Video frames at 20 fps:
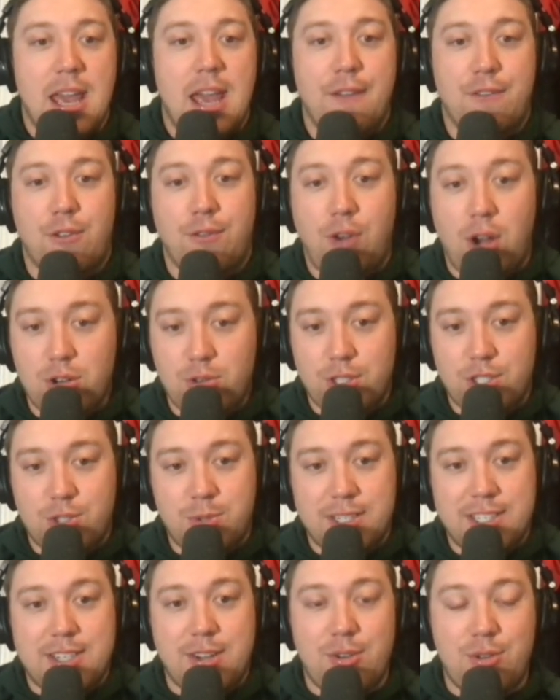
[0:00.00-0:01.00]
If T'Vondre
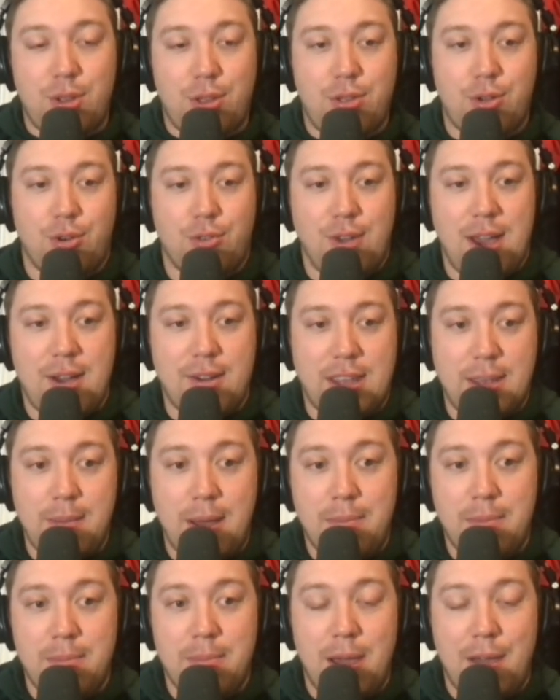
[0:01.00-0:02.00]
Sweat's there in the third round, he
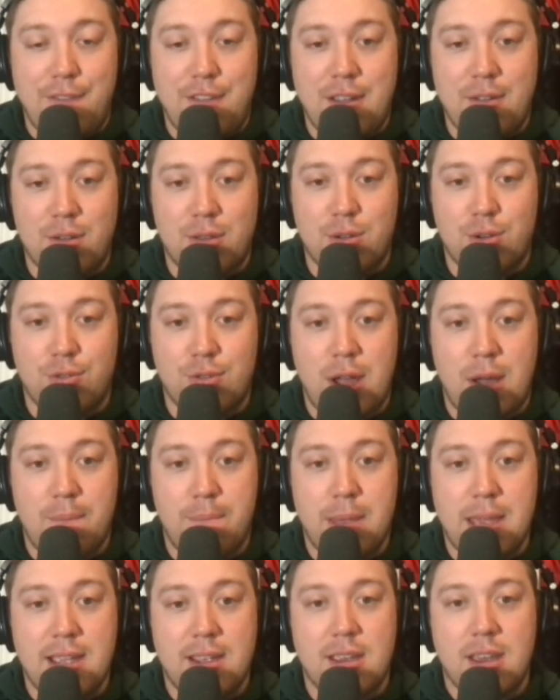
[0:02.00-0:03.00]
might be my favorite third-round
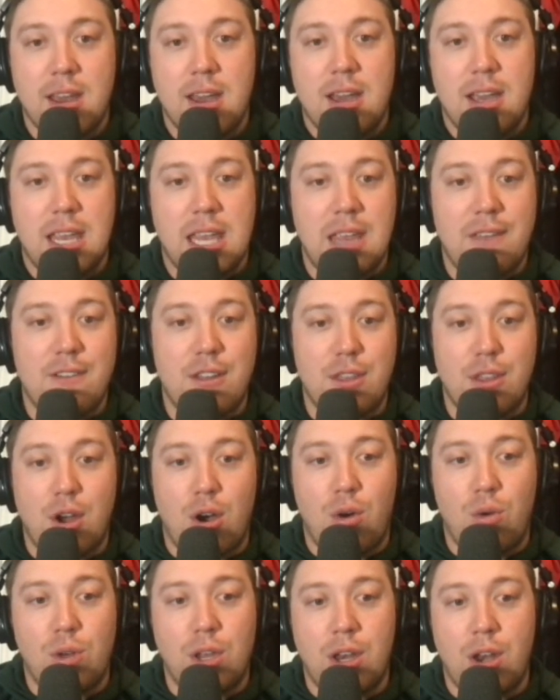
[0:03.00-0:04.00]
pick, even
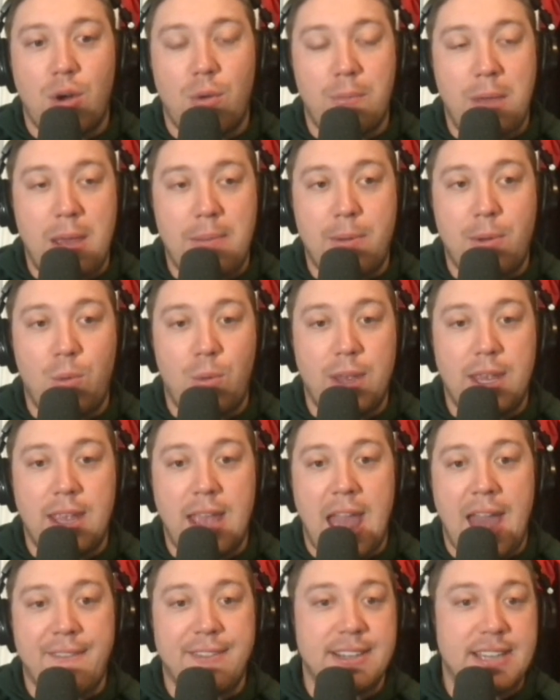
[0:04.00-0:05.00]
though, maybe we
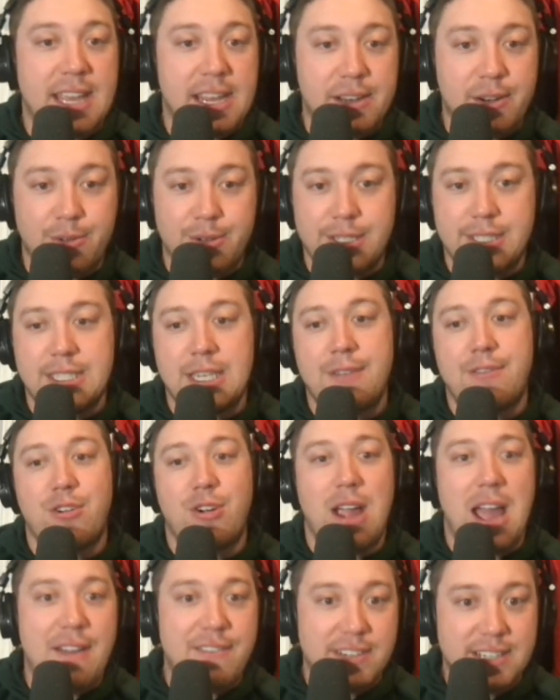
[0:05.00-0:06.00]
haven't taken a
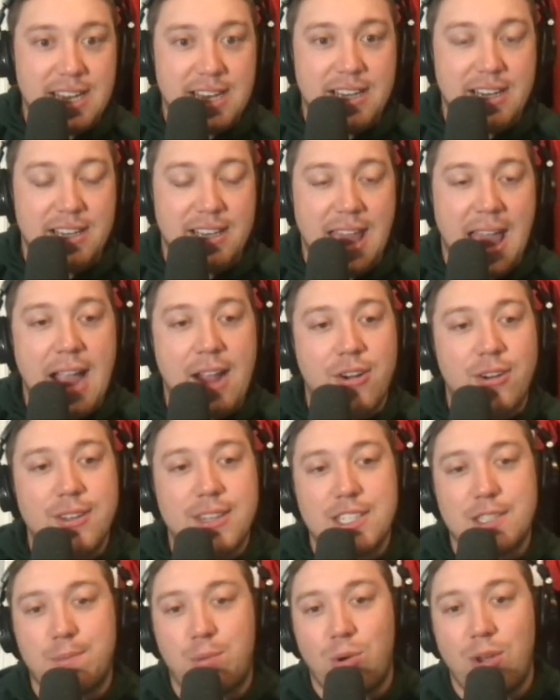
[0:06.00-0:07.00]
receiver, haven't taken a tackle at
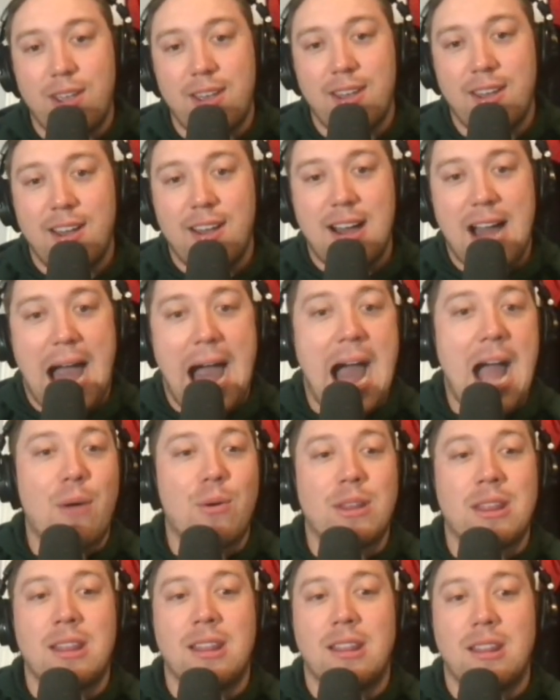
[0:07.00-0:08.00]
this point. I
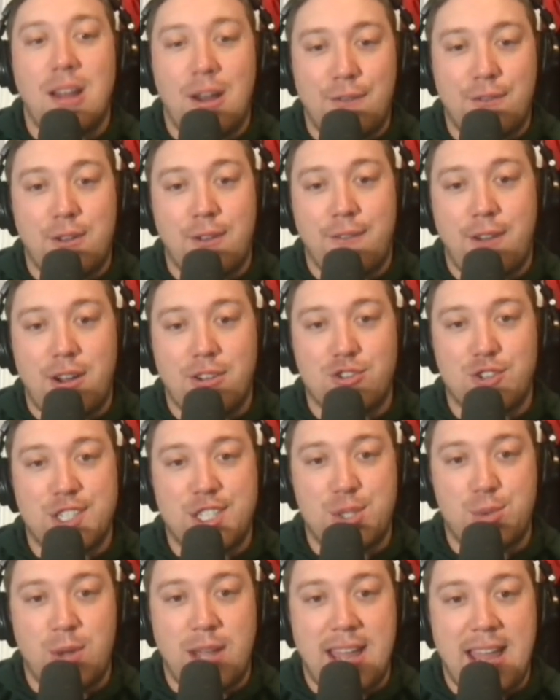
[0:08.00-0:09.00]
would love T'Vondre
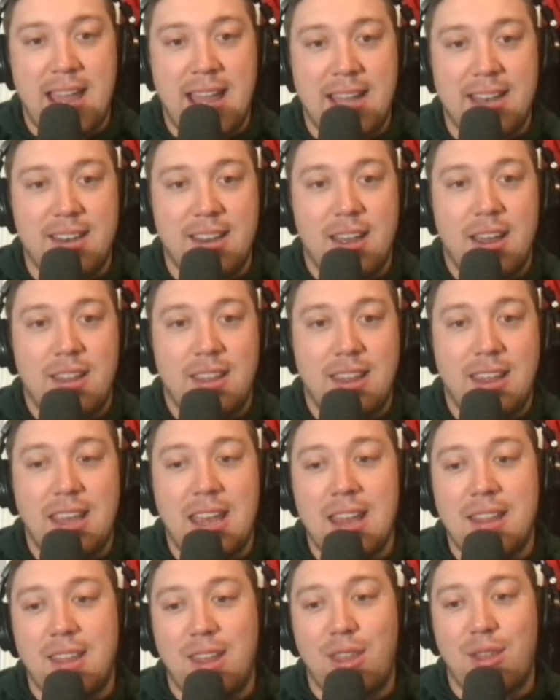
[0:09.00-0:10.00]
Sweat
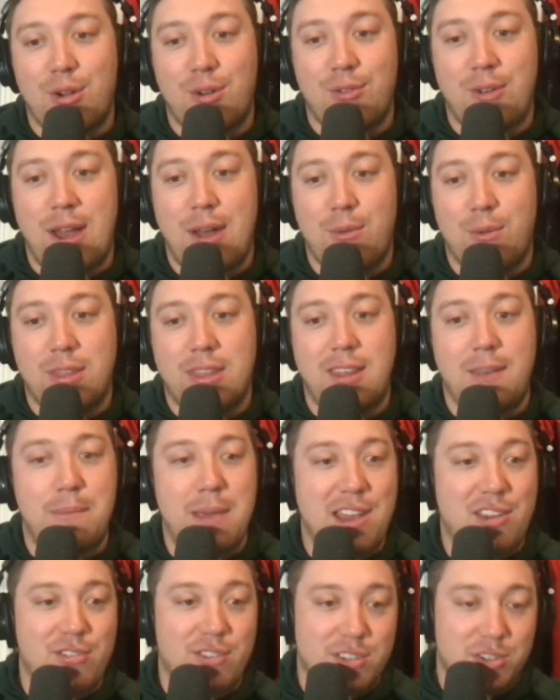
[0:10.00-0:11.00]
in the third round with the
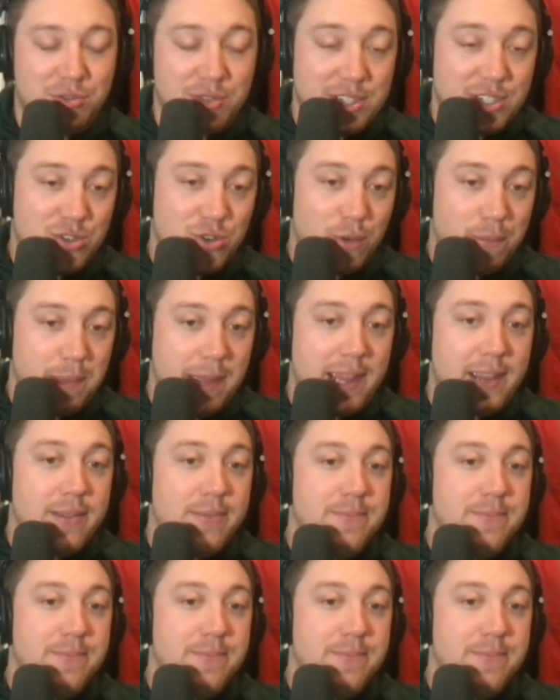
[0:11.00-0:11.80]
Patriots' original pick.